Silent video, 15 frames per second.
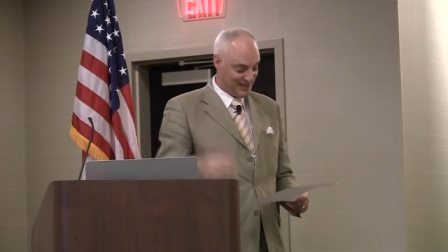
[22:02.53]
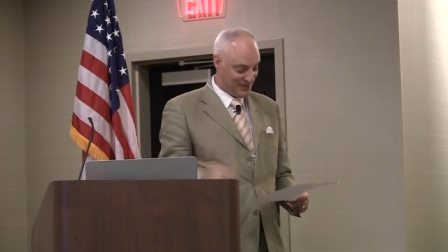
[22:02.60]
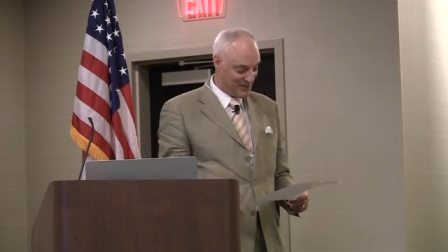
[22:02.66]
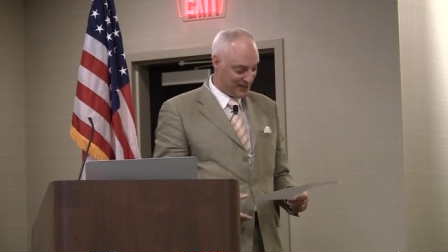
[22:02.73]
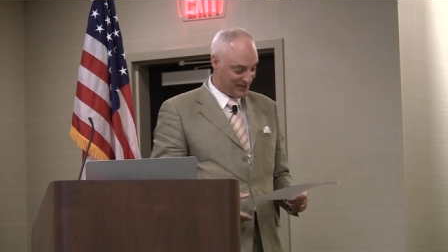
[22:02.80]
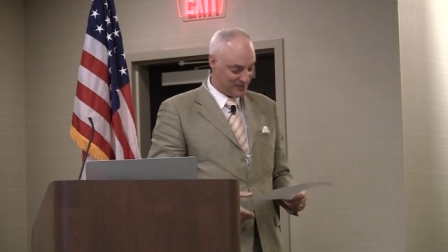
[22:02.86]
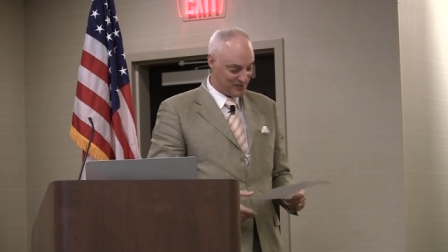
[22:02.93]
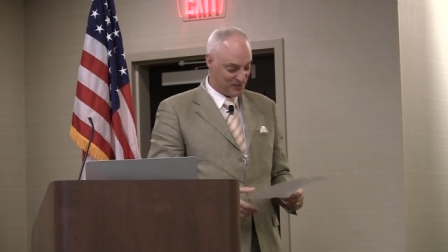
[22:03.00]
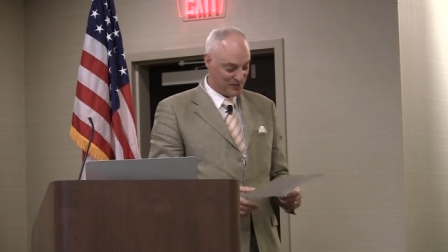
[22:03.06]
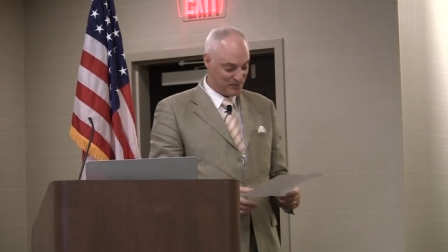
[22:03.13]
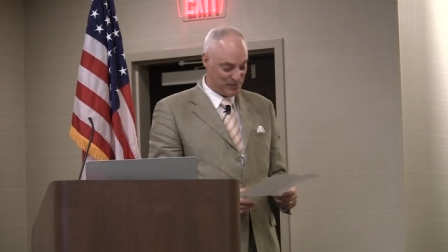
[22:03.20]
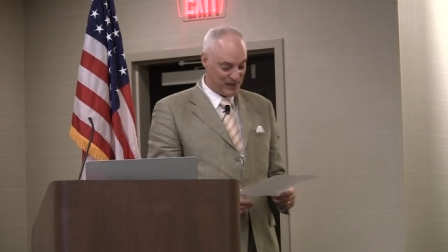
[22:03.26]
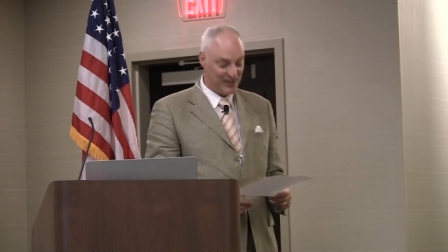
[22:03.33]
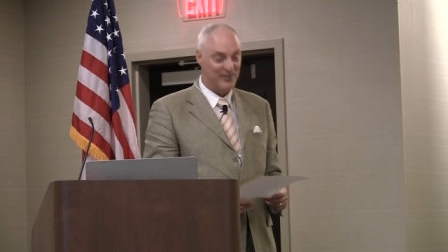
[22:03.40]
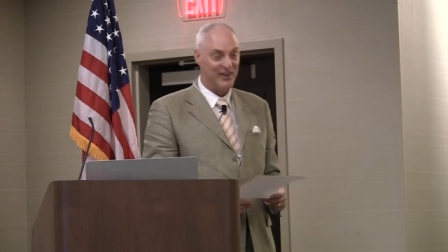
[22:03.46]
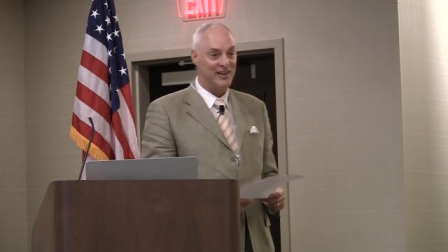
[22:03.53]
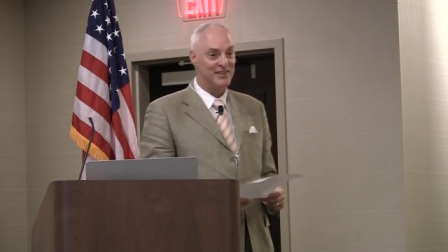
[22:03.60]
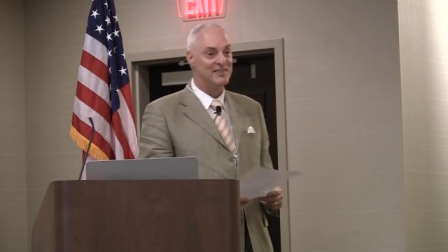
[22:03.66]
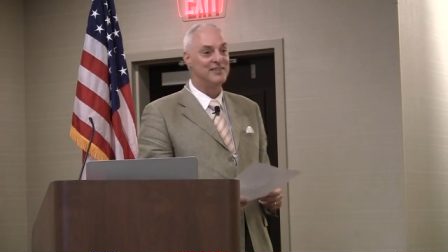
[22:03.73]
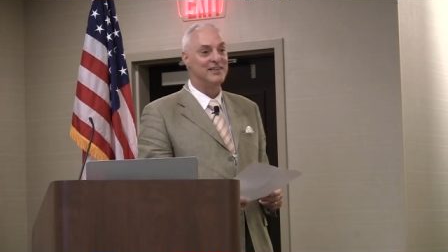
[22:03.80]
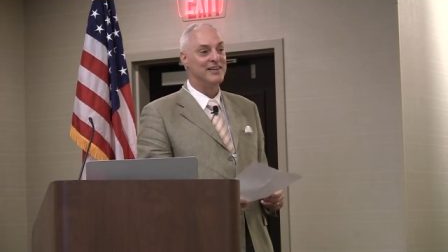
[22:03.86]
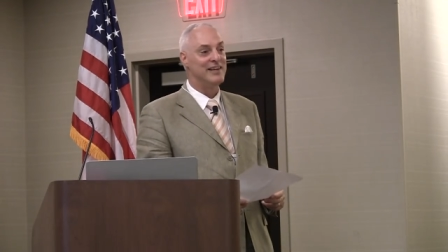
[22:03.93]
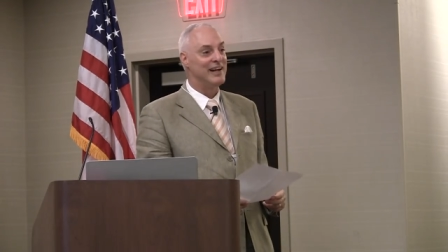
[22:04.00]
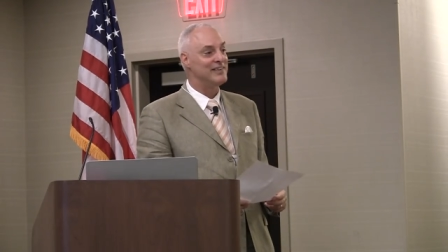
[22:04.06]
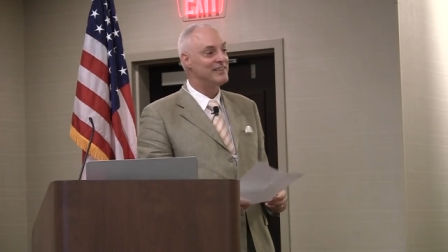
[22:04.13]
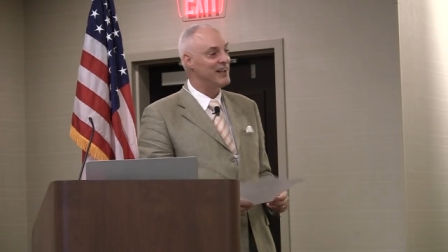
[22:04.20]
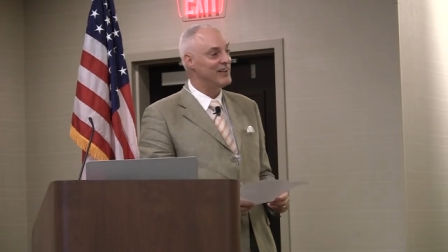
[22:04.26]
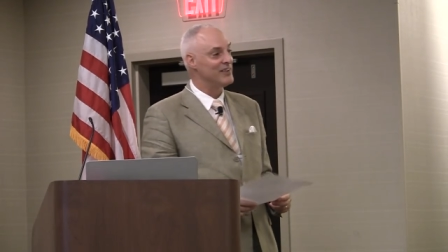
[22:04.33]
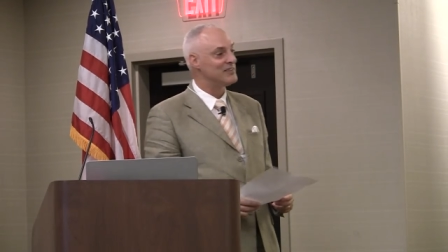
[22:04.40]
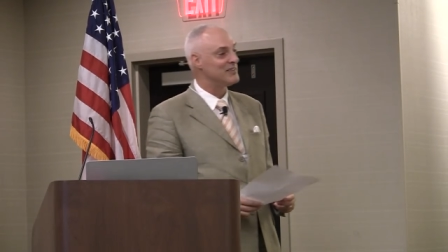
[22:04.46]
Well, Pongratz did not
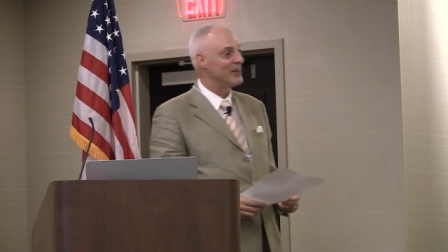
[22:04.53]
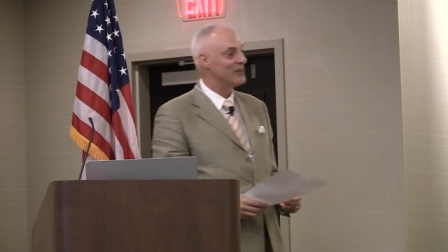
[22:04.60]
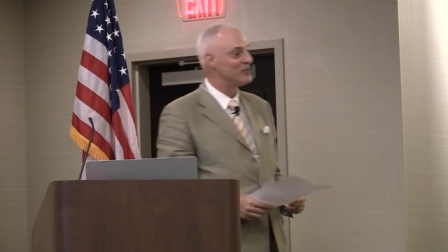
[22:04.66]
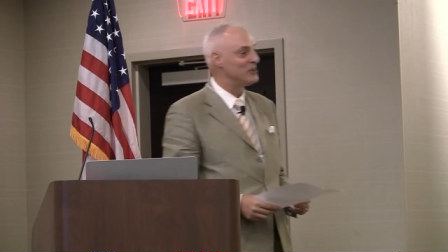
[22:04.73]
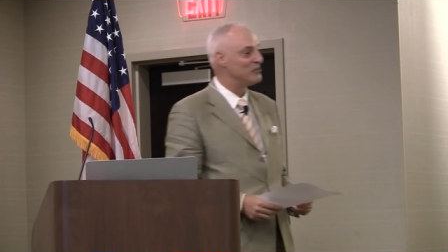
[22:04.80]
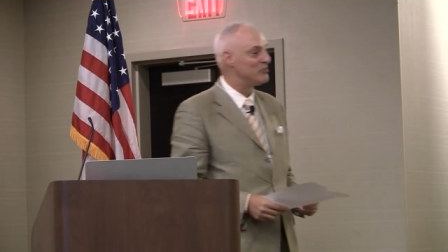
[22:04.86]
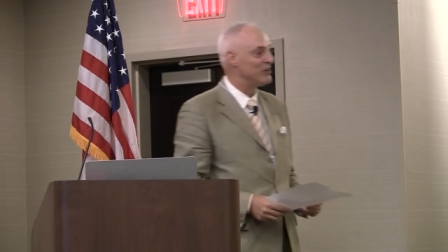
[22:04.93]
tell us how she